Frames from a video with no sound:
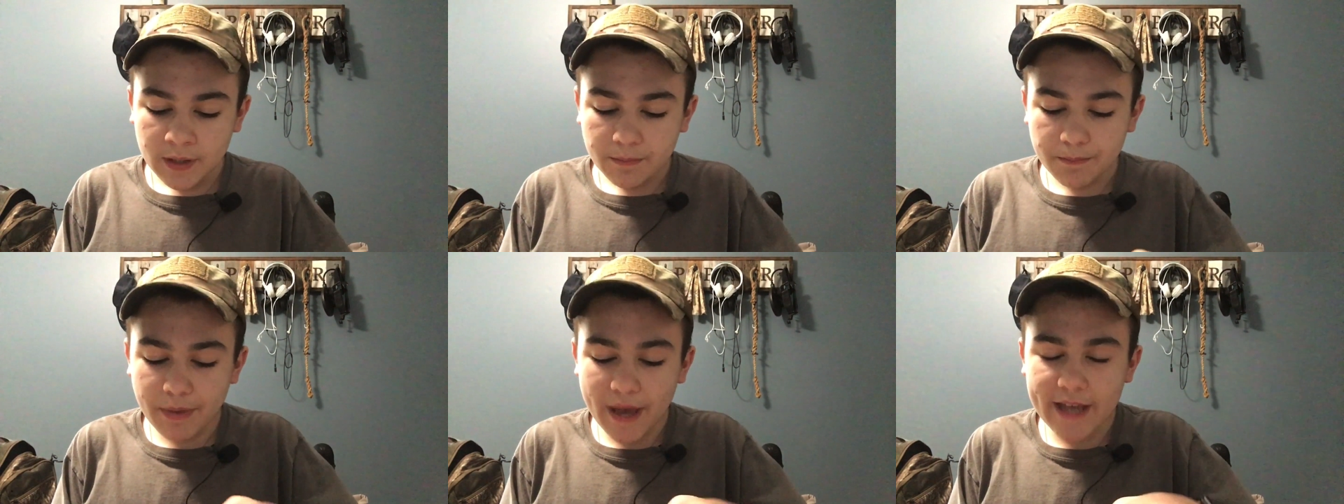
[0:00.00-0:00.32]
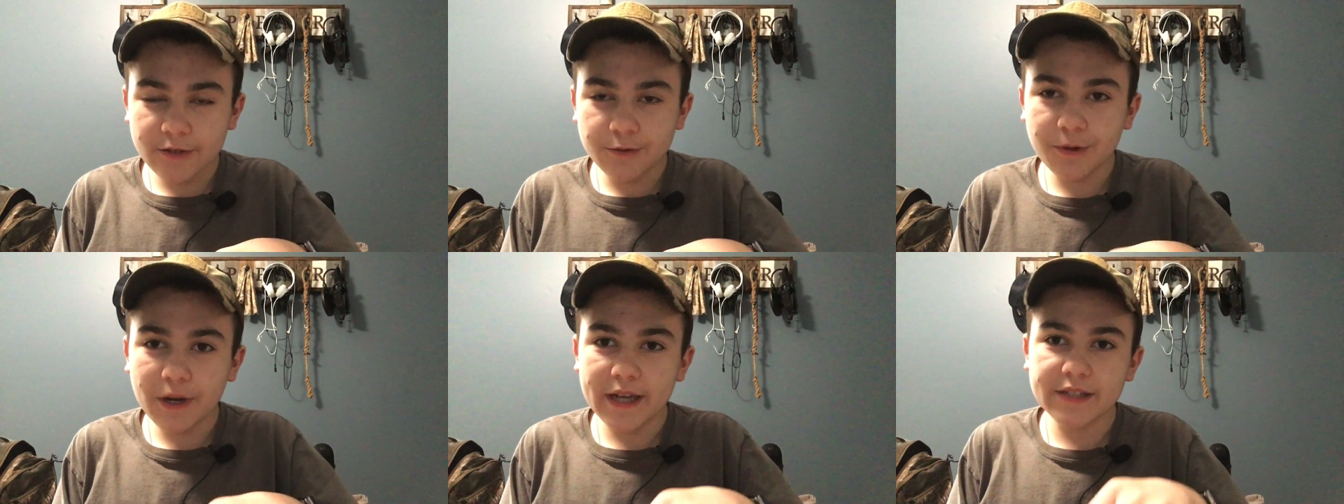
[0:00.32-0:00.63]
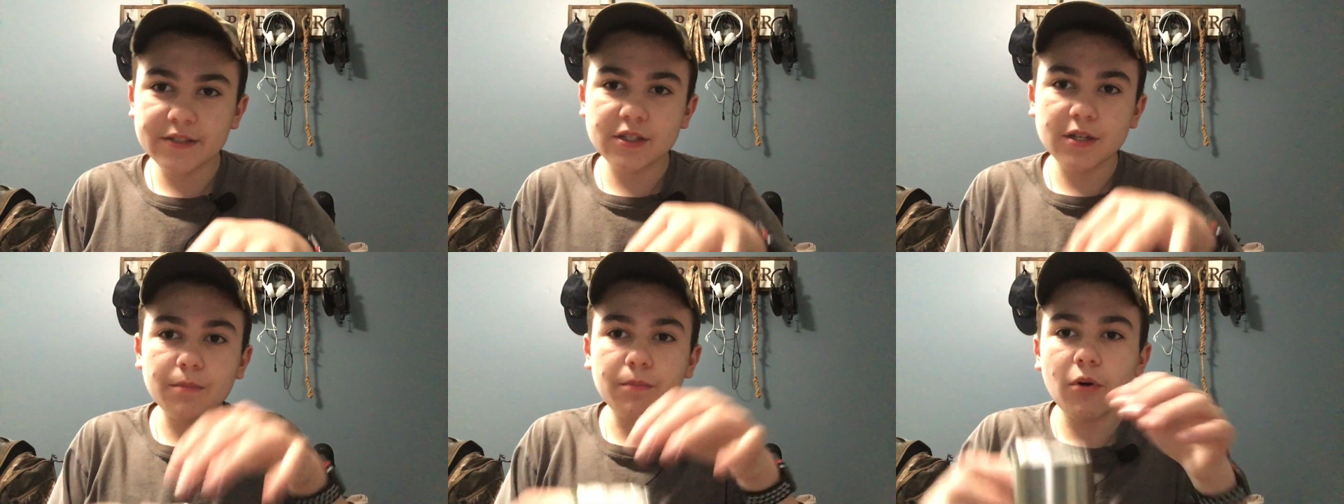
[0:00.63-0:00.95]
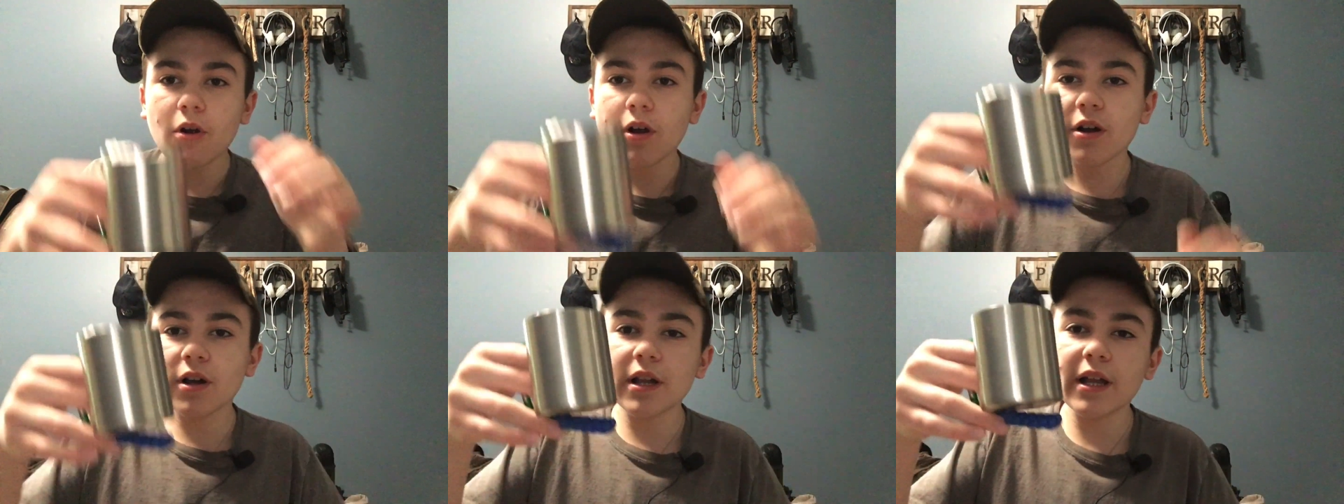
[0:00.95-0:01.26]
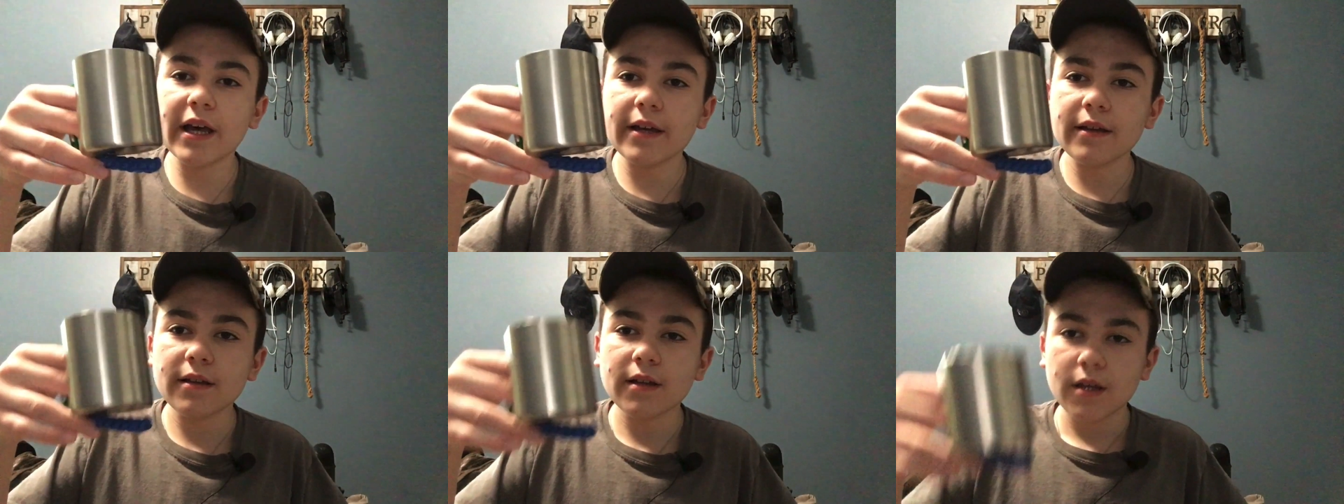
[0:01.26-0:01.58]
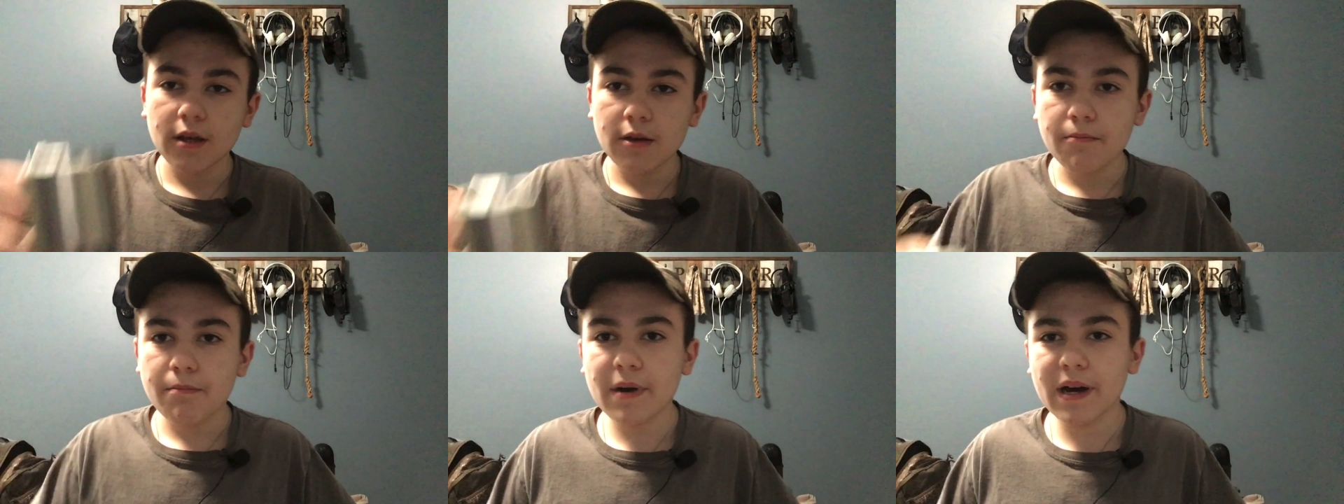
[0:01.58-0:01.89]
Best way is to boil it,
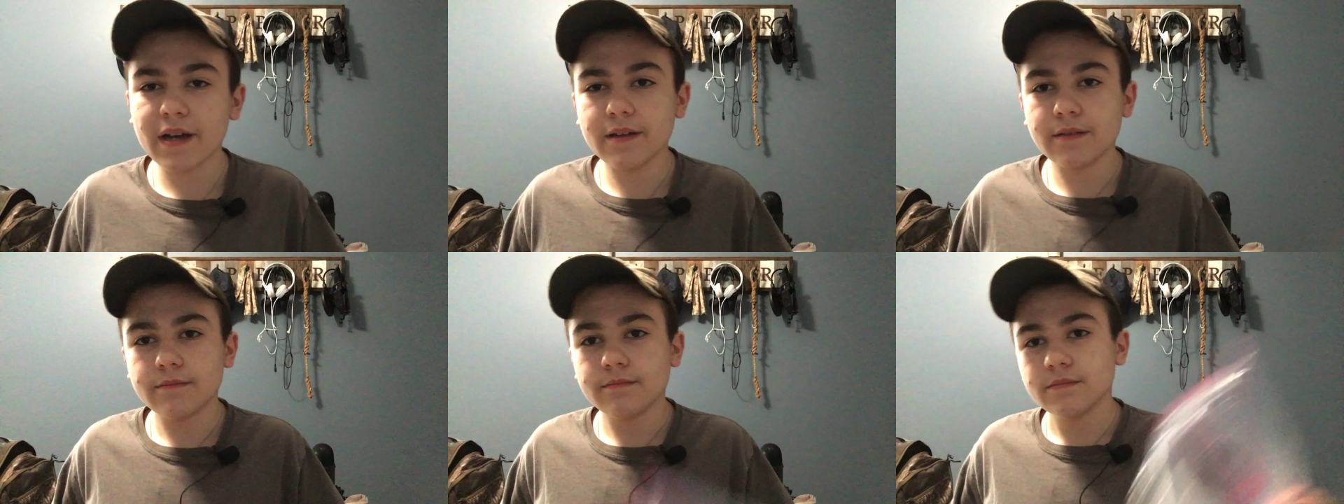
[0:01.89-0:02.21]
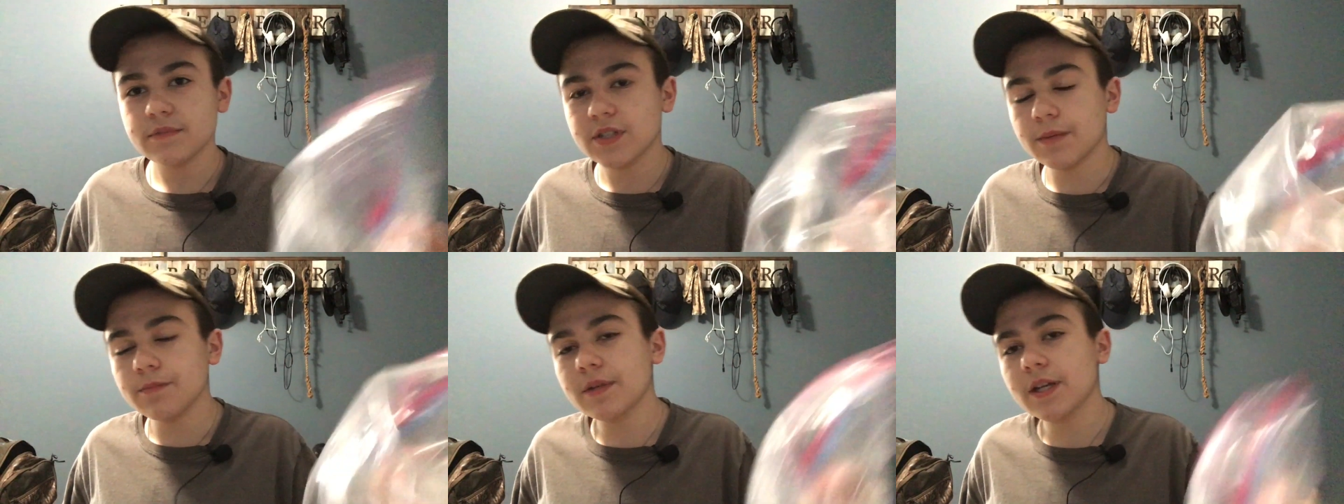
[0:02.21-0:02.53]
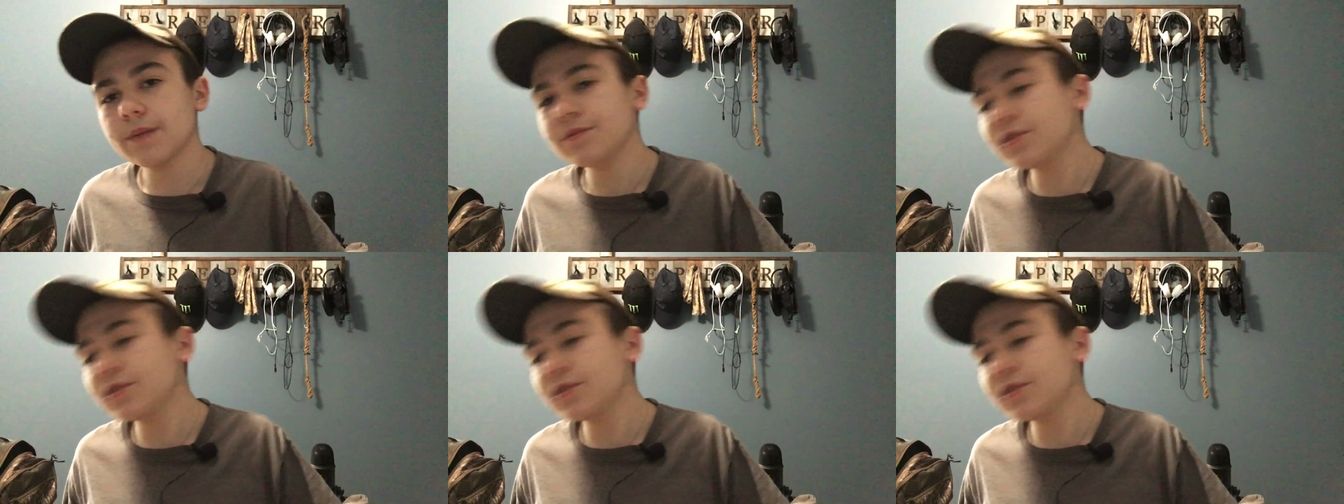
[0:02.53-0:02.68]
but sometimes